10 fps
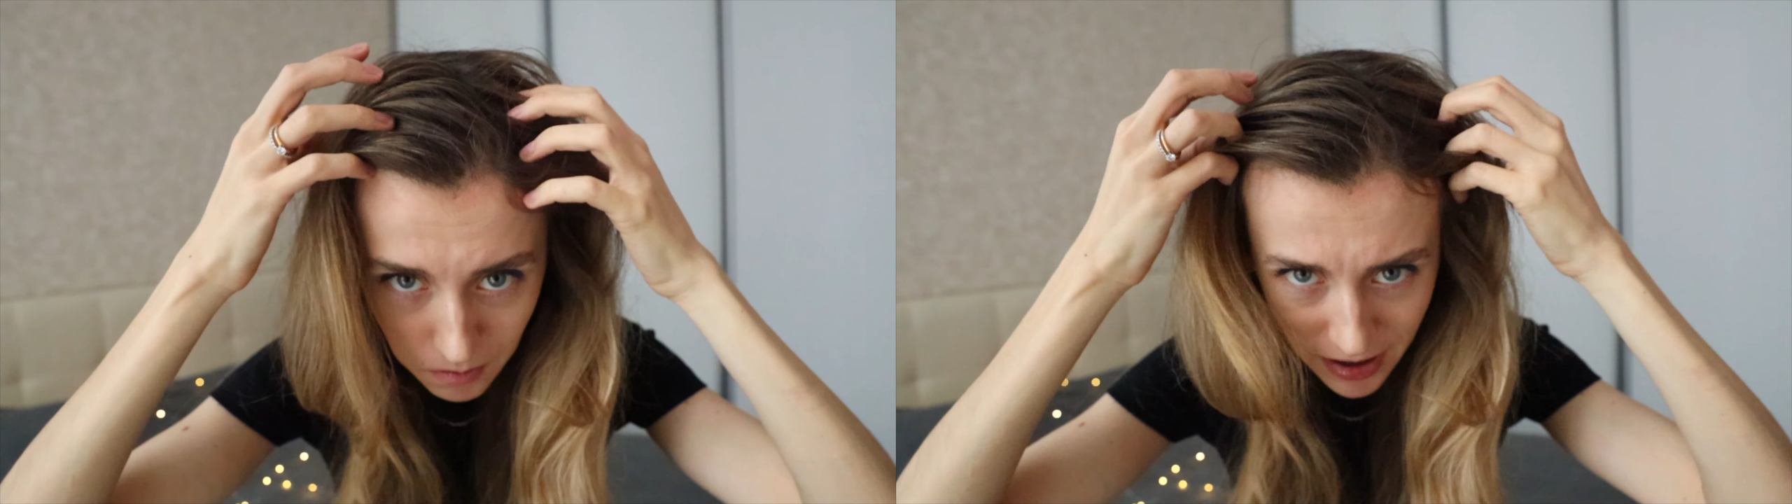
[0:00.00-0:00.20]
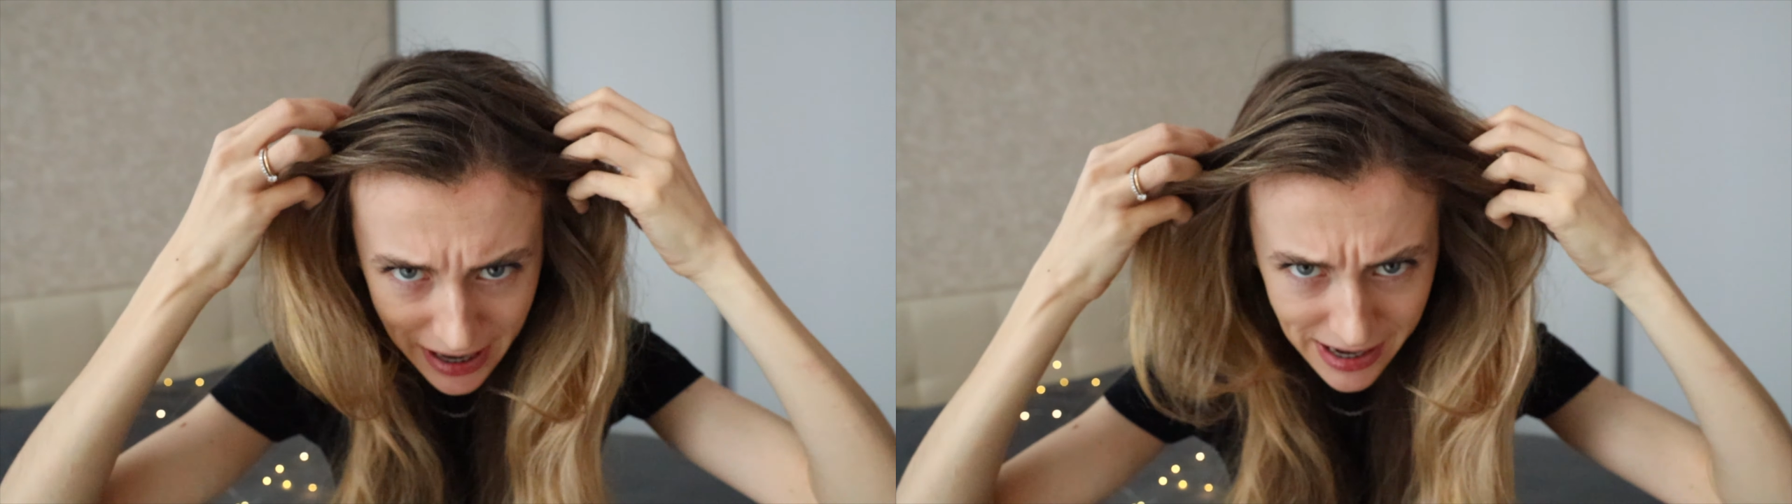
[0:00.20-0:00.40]

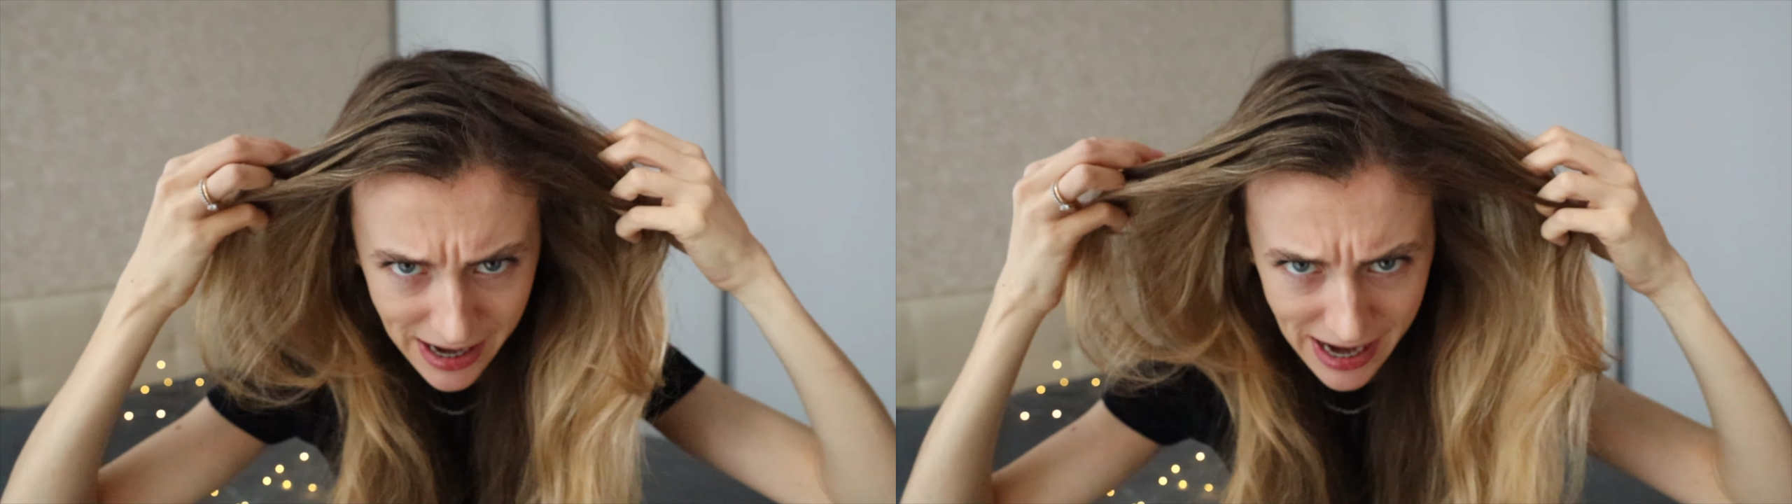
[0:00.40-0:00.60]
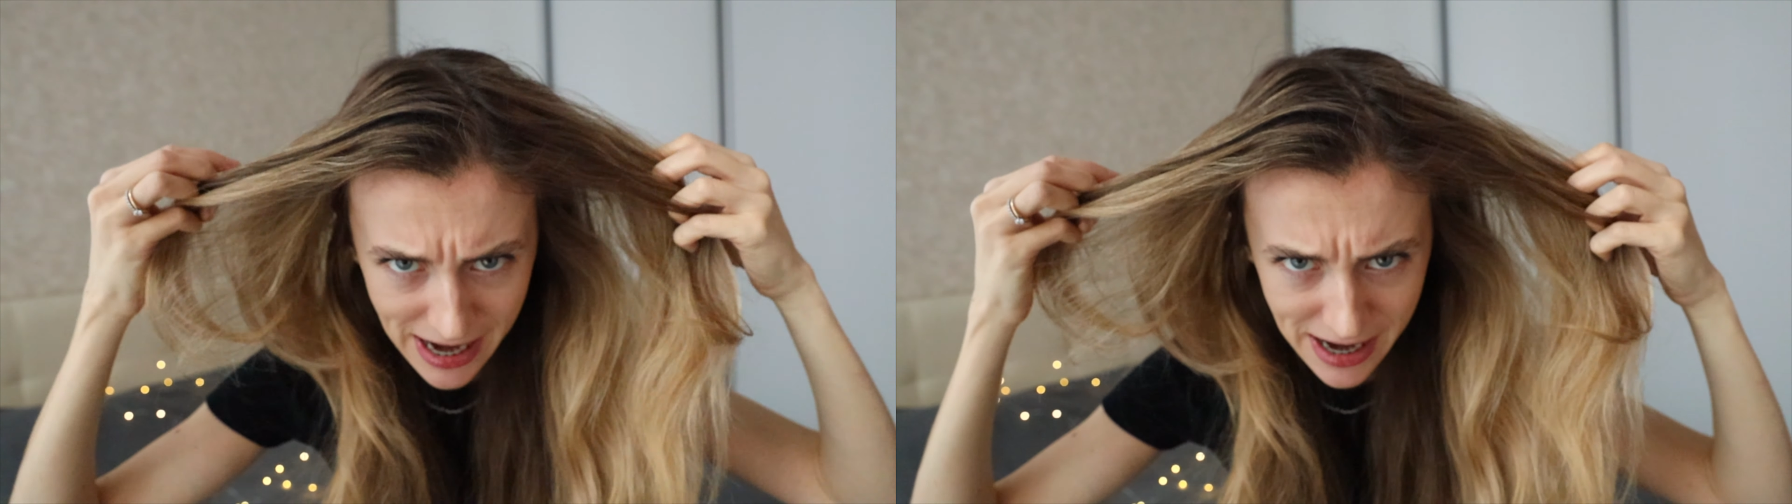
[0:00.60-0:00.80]
my
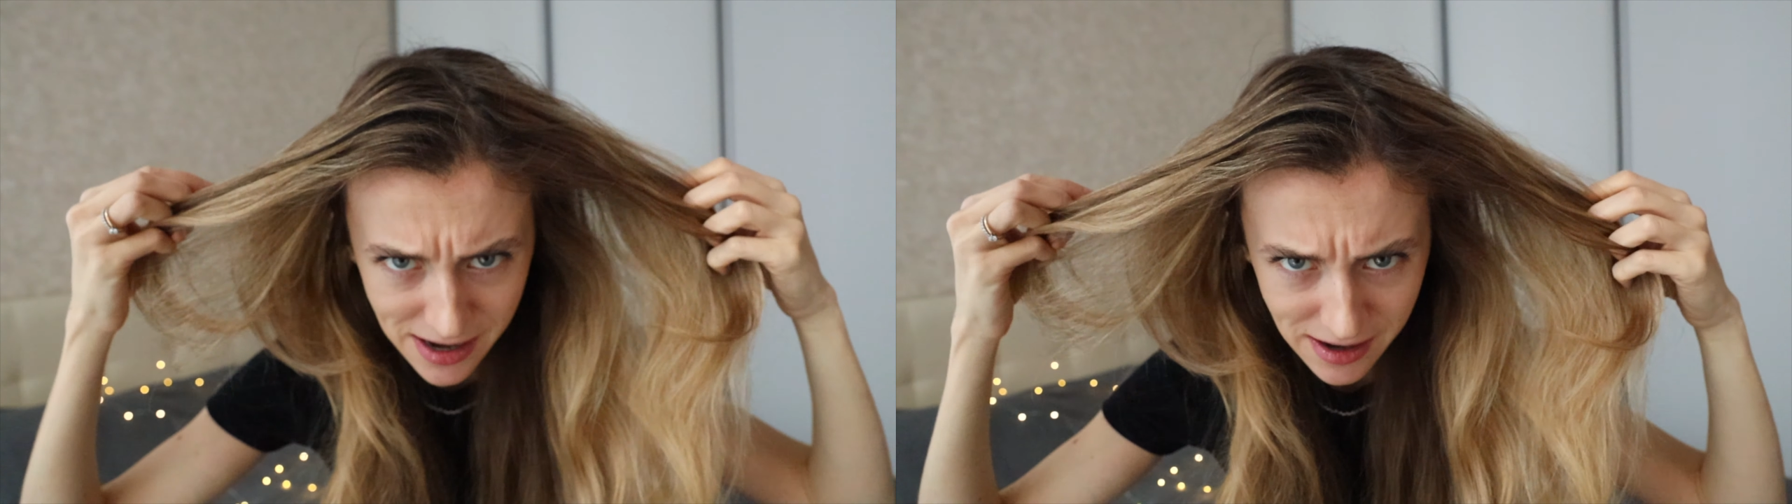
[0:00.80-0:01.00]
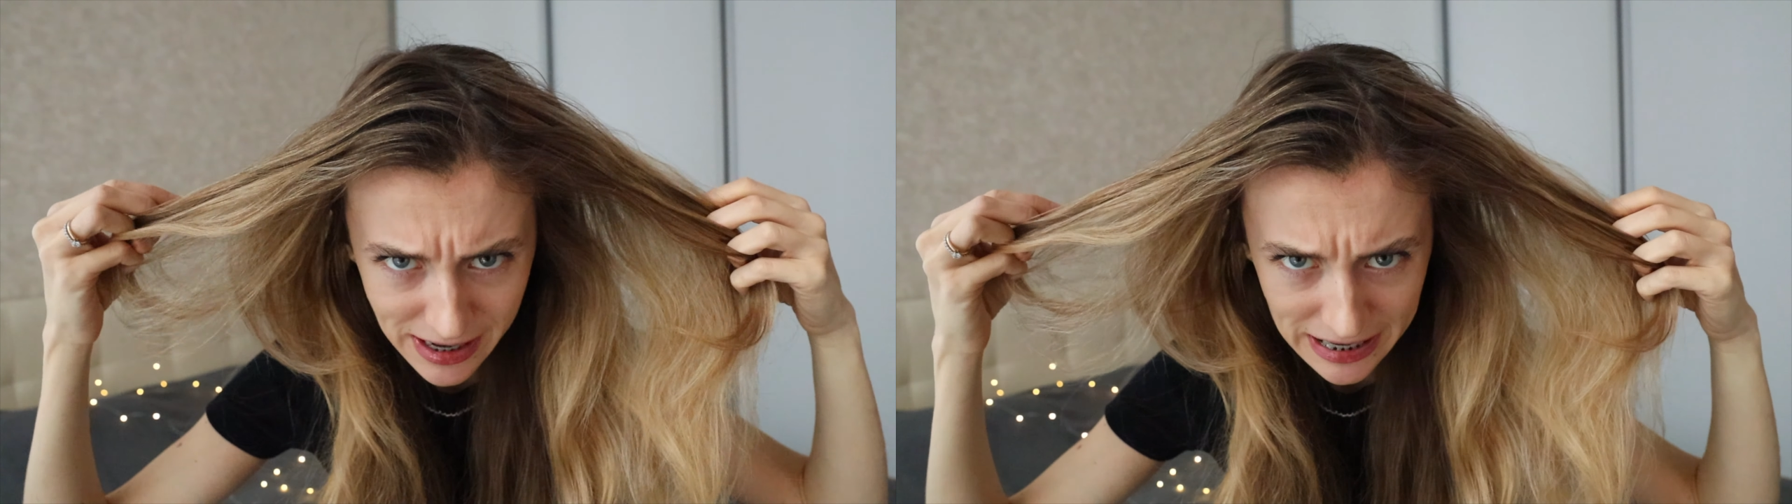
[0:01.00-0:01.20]

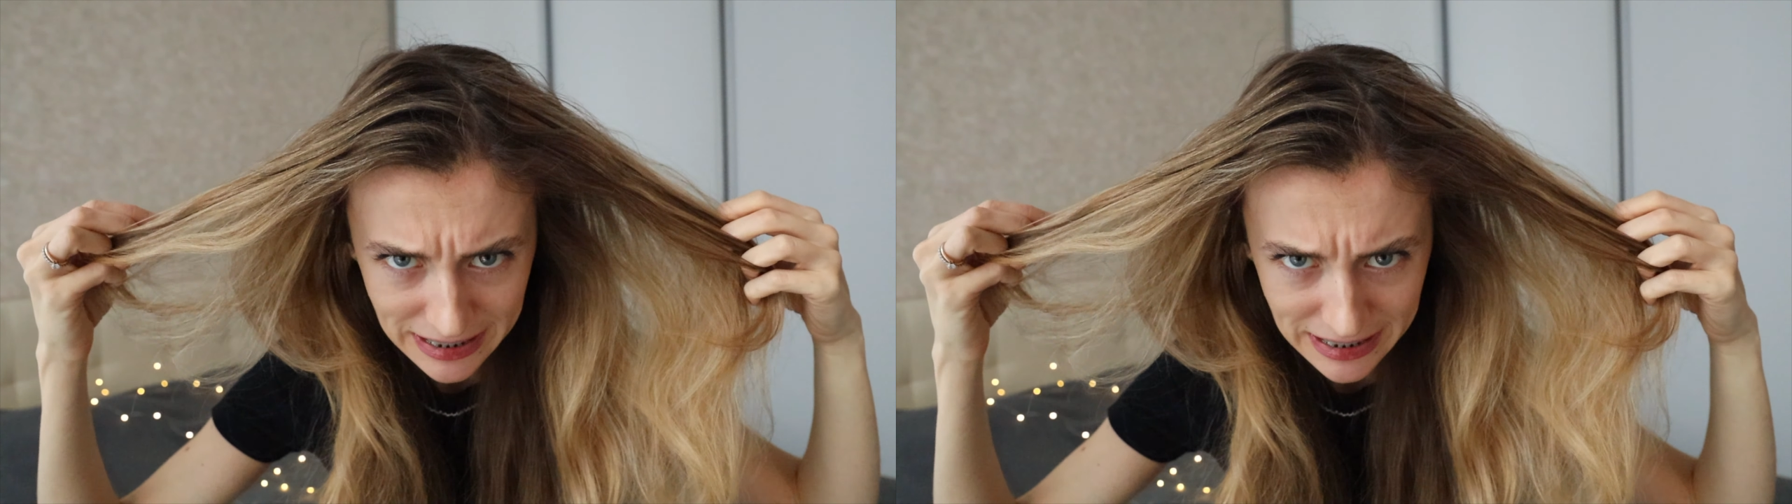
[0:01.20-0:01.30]
hair